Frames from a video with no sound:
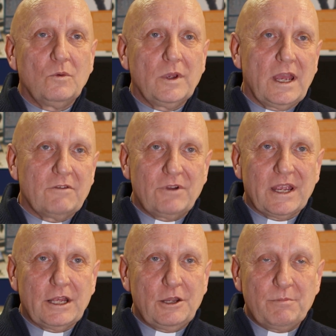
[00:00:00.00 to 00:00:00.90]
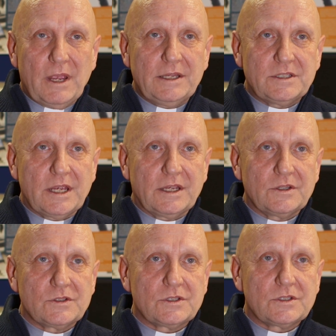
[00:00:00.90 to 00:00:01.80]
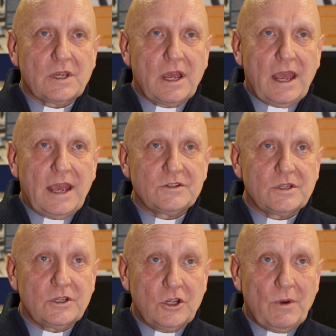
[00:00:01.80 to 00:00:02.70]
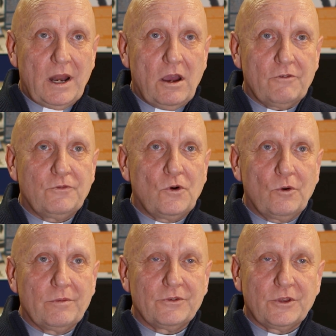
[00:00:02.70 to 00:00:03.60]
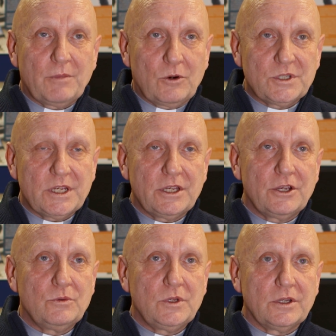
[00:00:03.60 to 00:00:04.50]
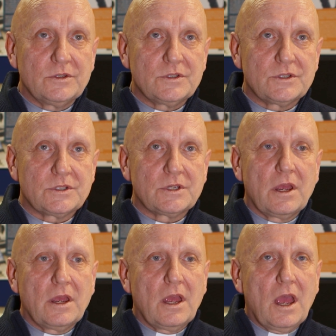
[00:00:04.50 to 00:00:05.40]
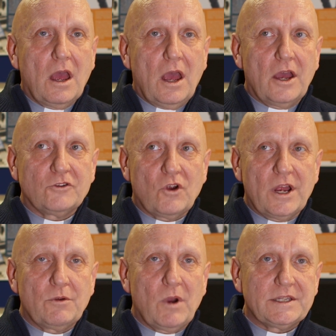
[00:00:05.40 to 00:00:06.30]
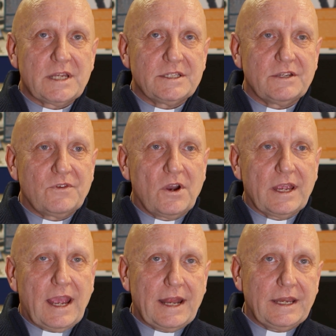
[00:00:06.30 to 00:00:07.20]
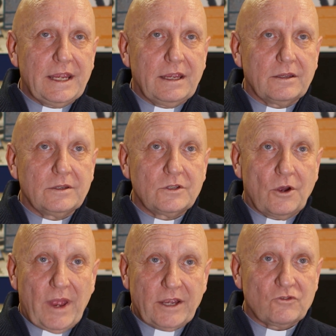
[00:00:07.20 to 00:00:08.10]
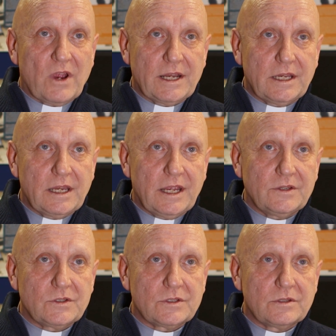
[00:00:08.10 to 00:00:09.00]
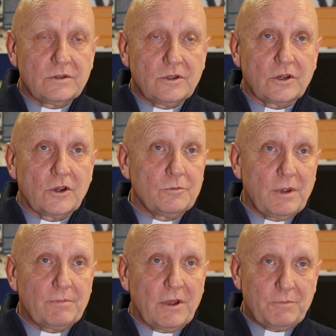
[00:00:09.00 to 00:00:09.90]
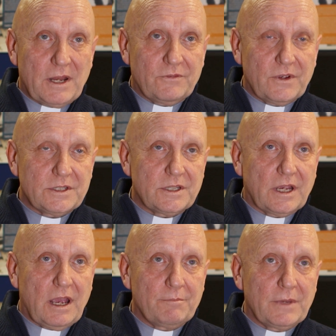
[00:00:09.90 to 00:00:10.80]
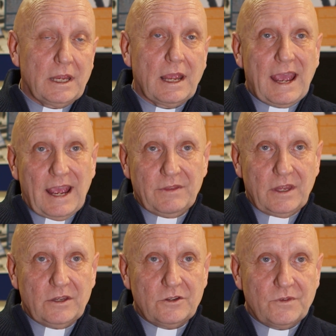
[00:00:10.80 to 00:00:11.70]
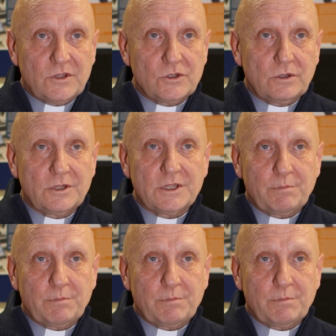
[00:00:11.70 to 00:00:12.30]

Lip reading: We have regular meetings as a ULR forum for the multi-unions, trying to identify any direct training needs that could be a benefit to the company and the individual and